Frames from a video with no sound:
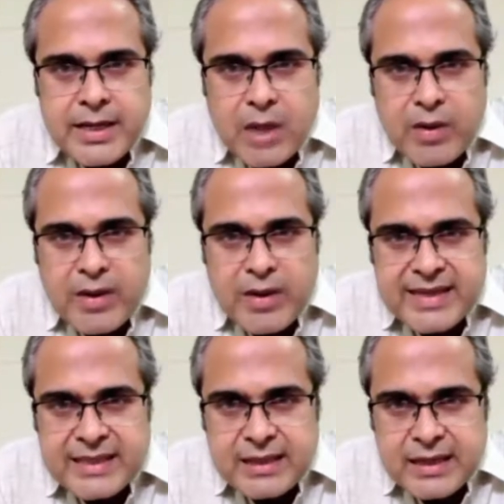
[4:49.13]
Now it
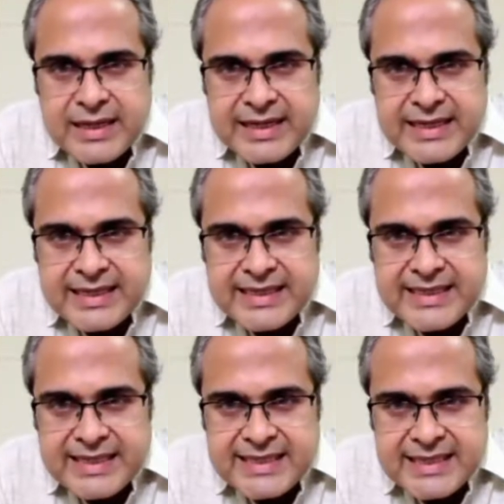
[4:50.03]
has in
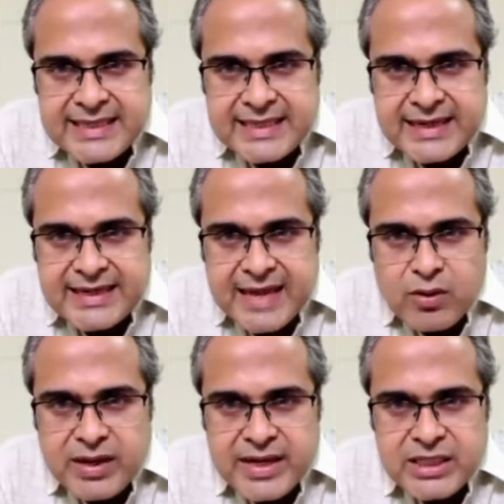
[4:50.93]
this case it has a
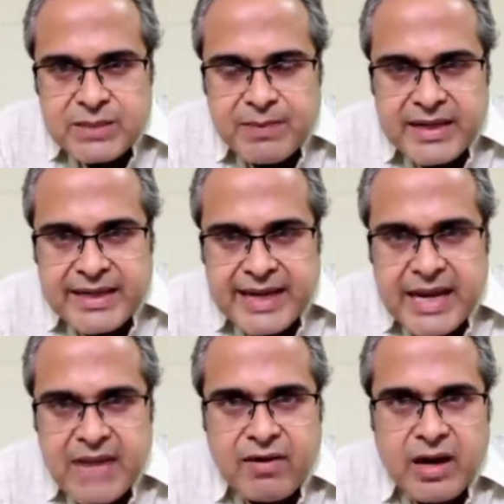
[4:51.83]
rectangular edge, but it
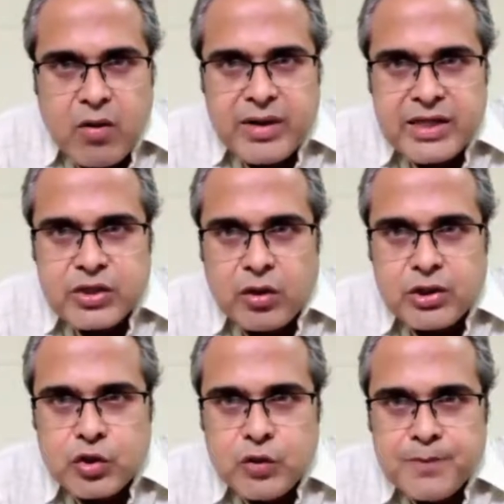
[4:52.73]
can have a round edge
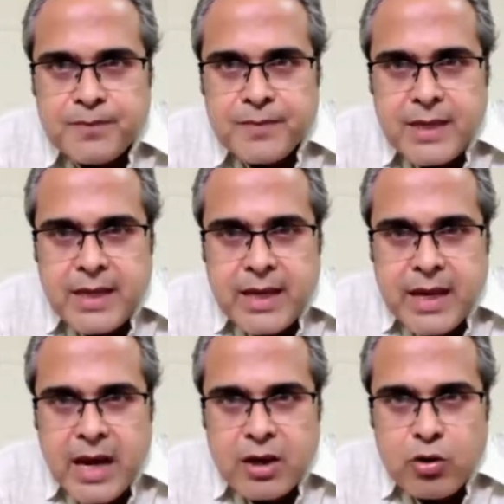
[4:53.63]
also.
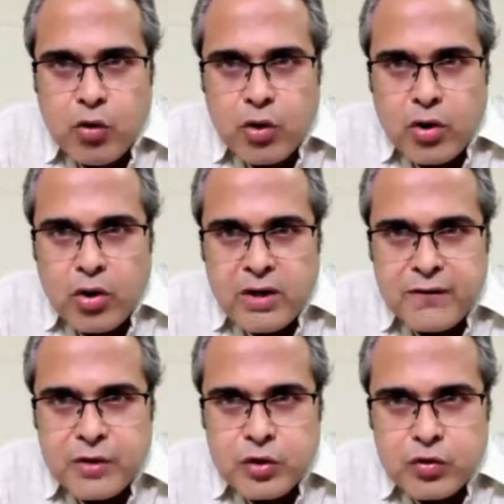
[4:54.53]
And overall,
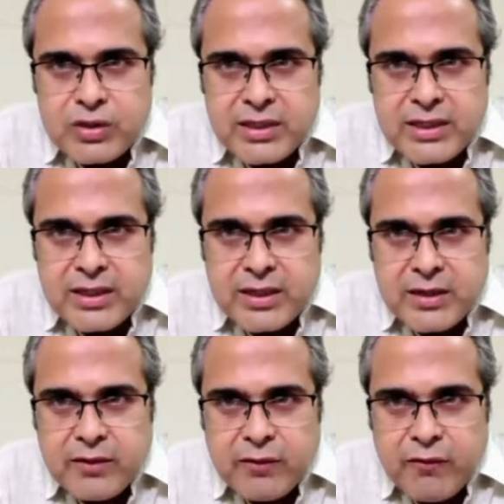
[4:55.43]
if you use it
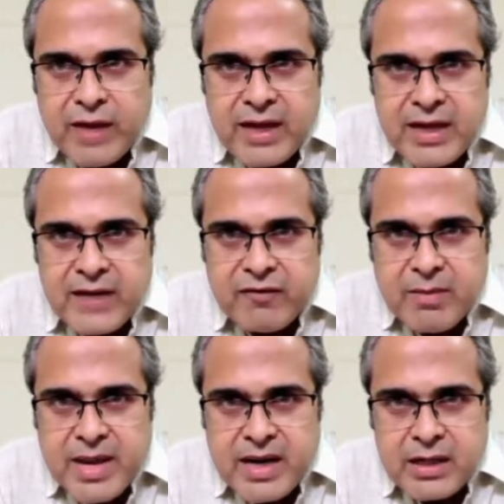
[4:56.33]
well,
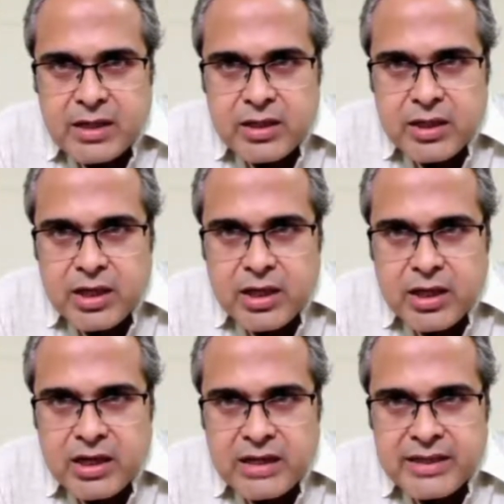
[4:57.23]
it will make a
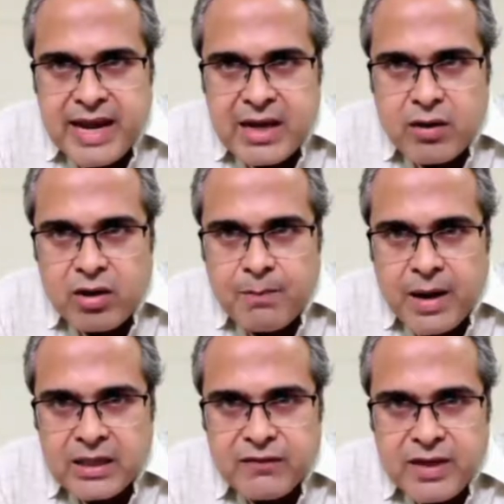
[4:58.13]
track or a
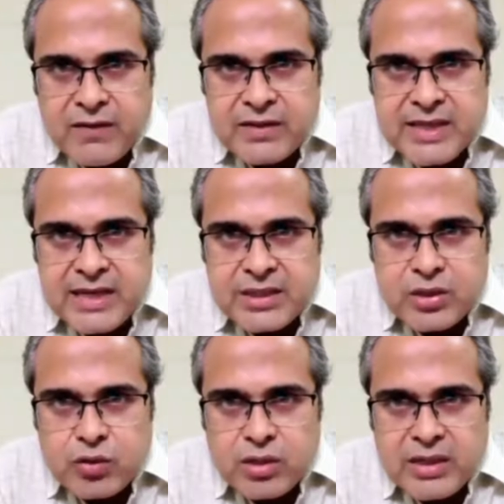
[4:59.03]
pathway which has
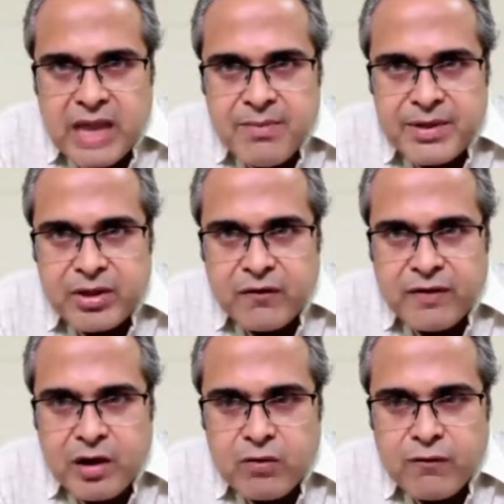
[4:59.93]
a total diameter
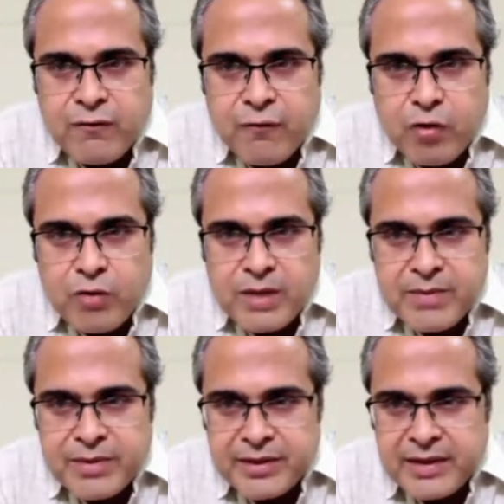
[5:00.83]
of around 4
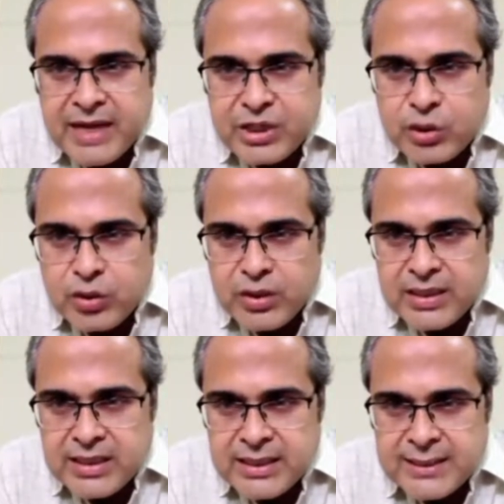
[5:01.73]
millimeters, as shown
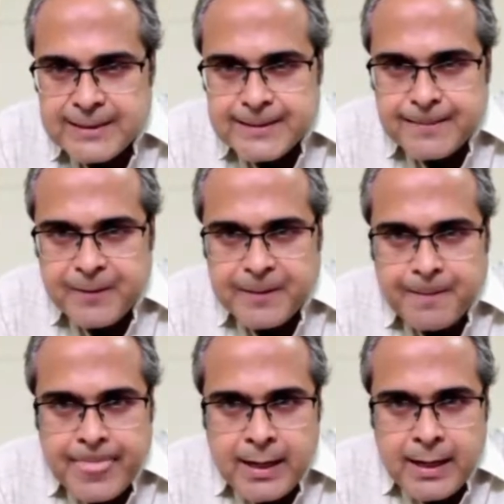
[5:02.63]
in this way.